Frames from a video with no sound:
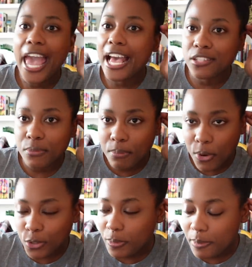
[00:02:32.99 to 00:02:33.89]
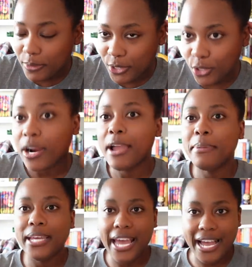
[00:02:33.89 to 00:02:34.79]
as most people describe
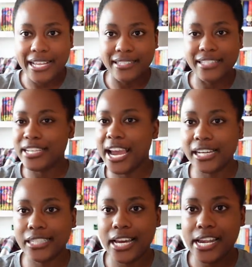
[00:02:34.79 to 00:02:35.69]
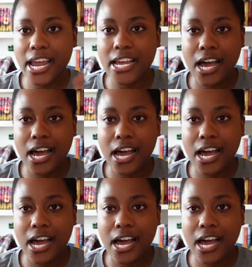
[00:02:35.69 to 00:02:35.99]
it as the tagline,